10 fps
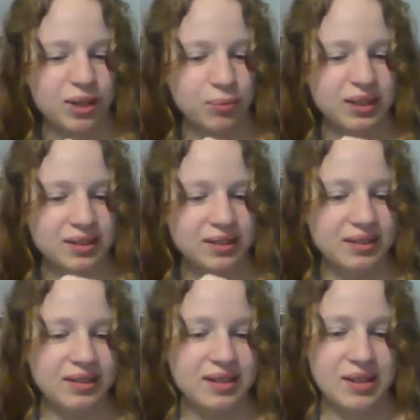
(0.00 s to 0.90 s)
What?
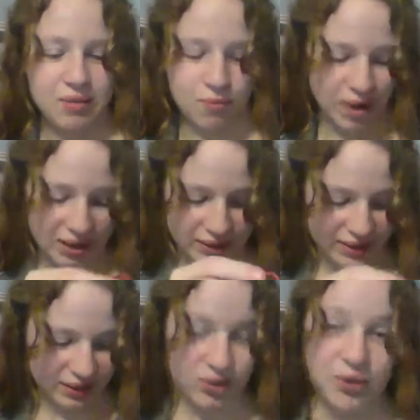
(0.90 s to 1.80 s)
Well,
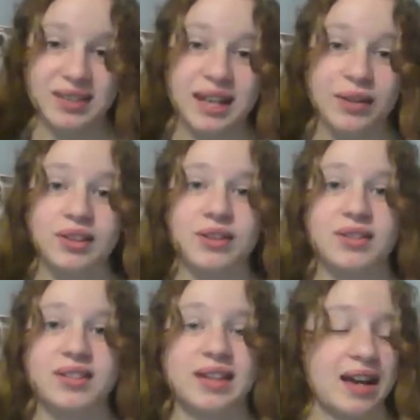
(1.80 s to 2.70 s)
as it turns out, there's